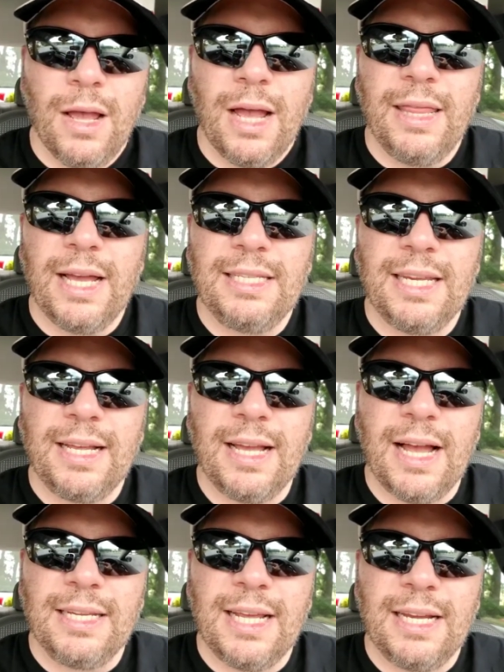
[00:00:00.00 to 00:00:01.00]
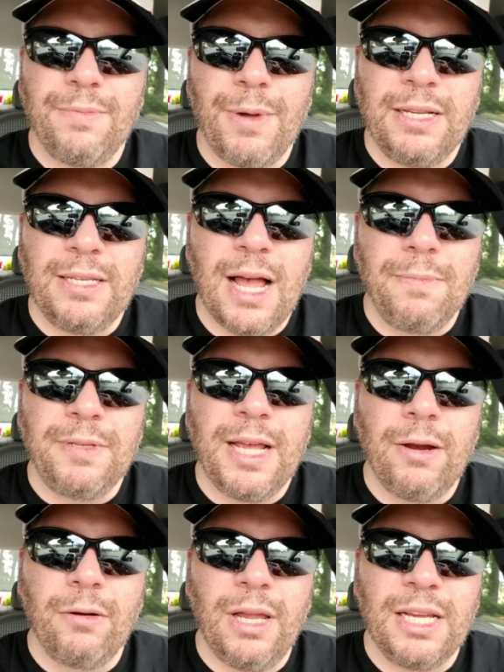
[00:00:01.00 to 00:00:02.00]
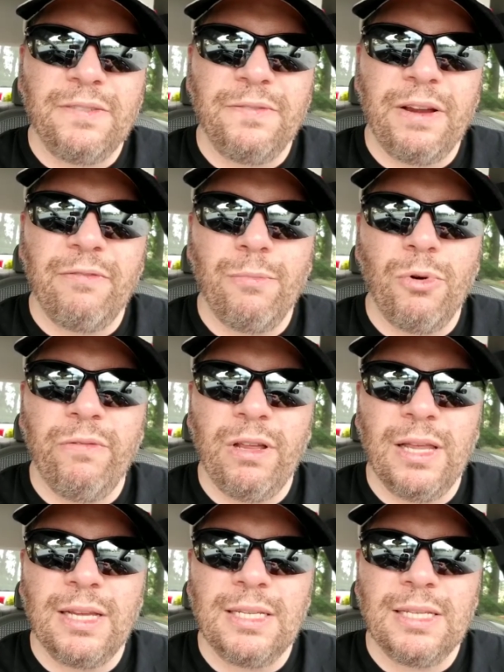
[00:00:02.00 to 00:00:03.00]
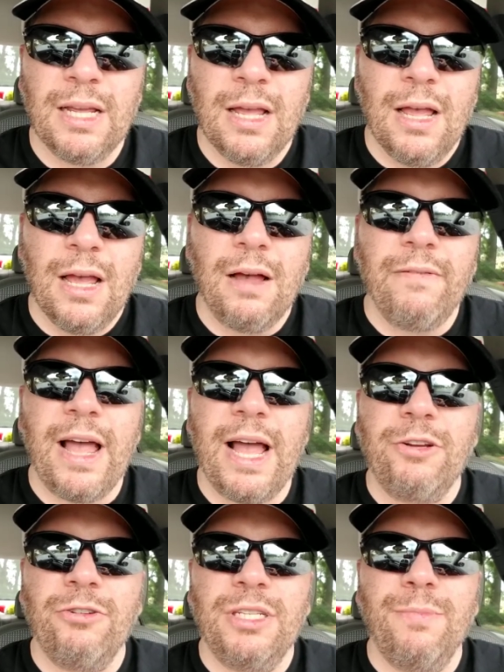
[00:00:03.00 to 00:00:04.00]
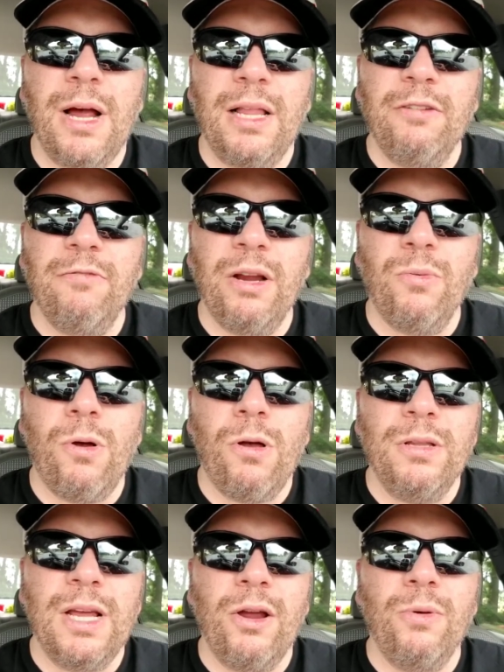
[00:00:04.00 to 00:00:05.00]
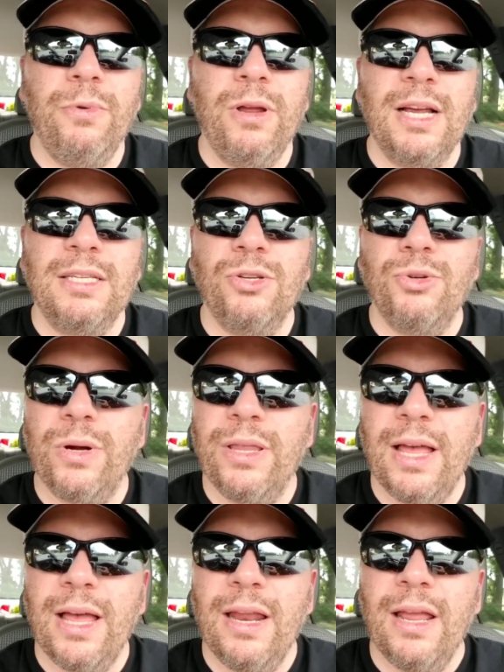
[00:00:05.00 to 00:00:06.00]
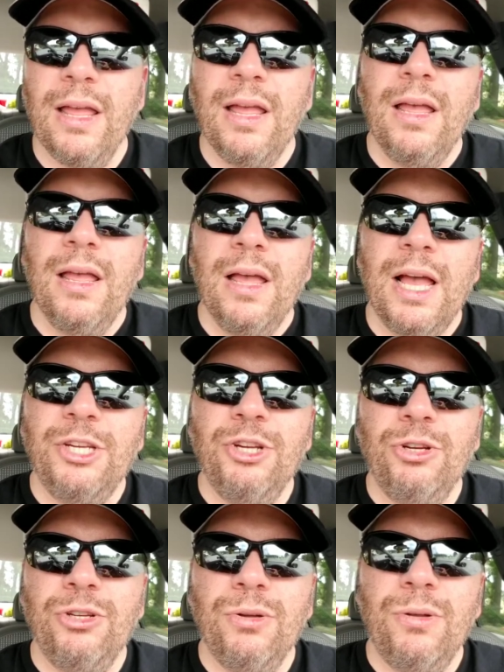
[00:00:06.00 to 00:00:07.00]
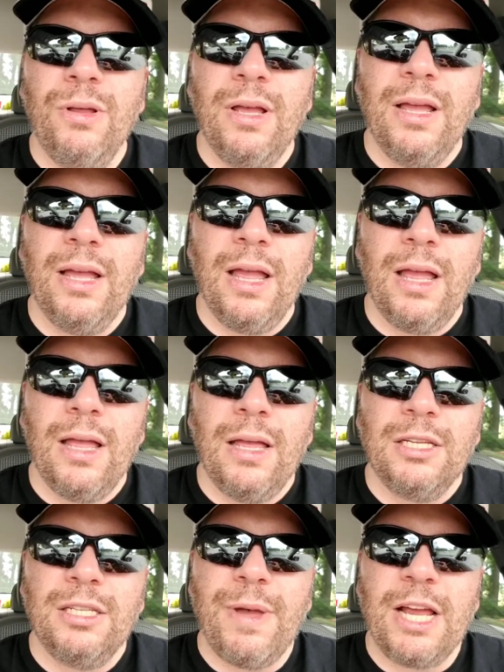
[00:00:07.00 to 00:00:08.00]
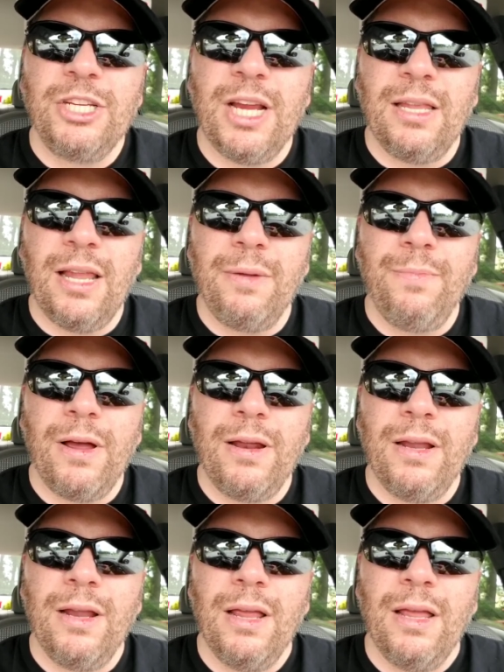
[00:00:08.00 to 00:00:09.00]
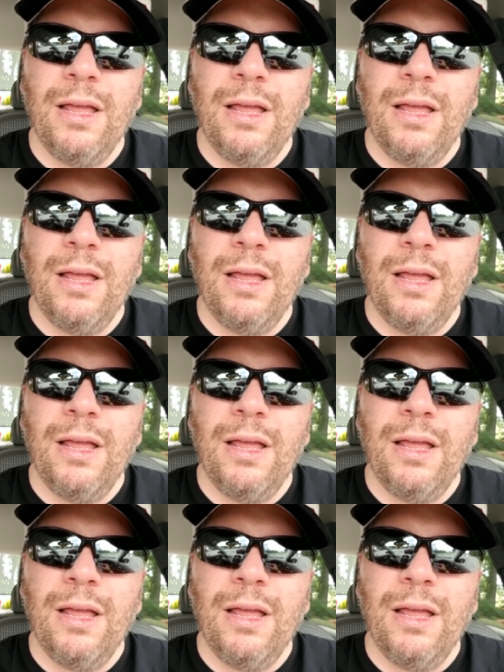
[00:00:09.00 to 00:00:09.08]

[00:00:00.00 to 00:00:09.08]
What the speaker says: And that's it, guys. That is my top 10 or less favorite movie list of actress Molly Ringwald. I hope you guys enjoyed that. As usual, smash that like button,